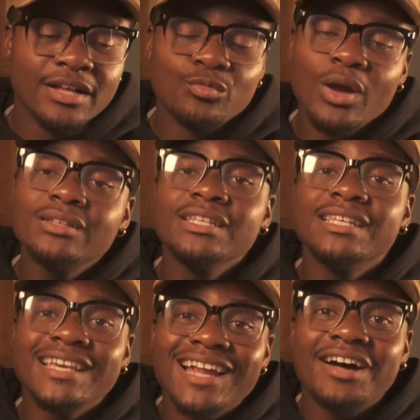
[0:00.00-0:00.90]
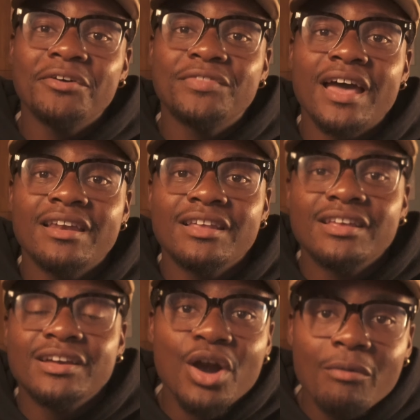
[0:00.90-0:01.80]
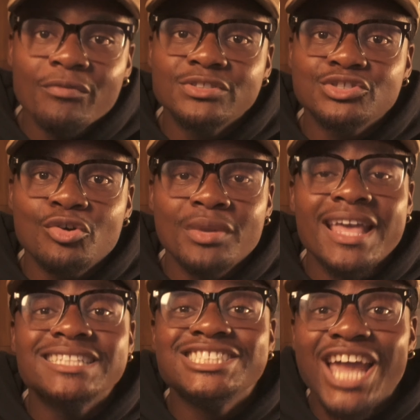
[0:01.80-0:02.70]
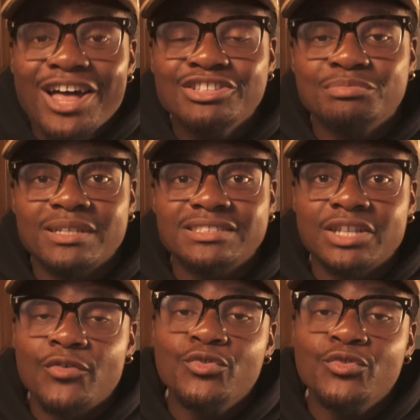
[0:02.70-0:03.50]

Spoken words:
really get out of that comfort zone and challenge myself.